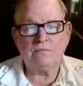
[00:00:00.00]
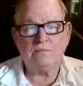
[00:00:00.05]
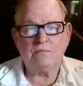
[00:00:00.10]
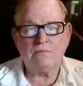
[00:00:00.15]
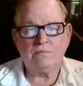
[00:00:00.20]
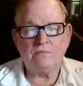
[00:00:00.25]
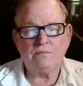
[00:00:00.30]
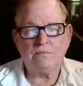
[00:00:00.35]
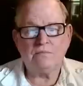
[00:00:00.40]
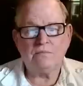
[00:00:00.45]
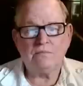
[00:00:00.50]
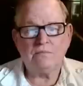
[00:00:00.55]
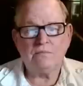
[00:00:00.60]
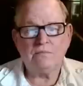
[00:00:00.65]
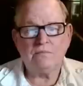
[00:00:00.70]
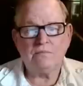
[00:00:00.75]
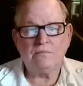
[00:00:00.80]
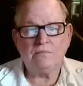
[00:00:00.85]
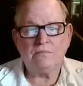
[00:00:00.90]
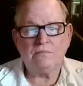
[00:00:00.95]

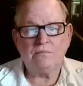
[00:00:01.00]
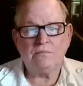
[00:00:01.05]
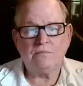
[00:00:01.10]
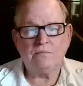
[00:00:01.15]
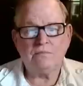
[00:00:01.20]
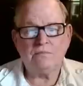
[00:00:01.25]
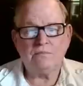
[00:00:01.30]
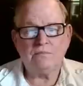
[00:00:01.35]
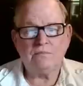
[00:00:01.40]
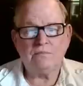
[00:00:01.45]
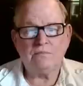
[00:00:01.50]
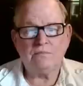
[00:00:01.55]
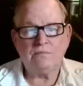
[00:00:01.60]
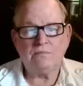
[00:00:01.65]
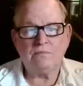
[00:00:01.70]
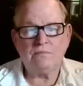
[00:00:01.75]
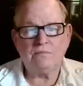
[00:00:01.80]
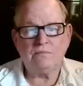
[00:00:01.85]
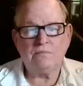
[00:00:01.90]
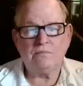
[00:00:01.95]

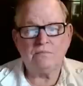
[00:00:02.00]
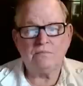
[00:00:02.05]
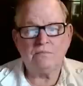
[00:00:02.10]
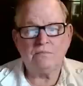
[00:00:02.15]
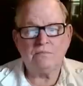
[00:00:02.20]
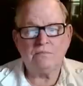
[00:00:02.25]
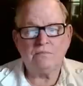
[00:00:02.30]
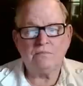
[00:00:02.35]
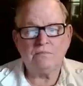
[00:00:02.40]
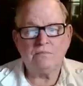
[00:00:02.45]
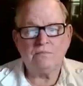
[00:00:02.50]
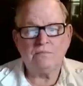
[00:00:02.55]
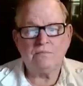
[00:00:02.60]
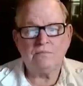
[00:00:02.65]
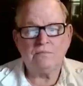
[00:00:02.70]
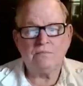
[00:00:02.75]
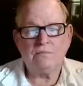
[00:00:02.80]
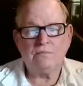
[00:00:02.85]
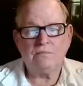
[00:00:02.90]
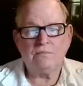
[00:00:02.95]

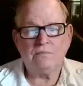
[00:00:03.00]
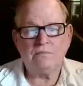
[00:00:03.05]
No words are spoken by the person on screen.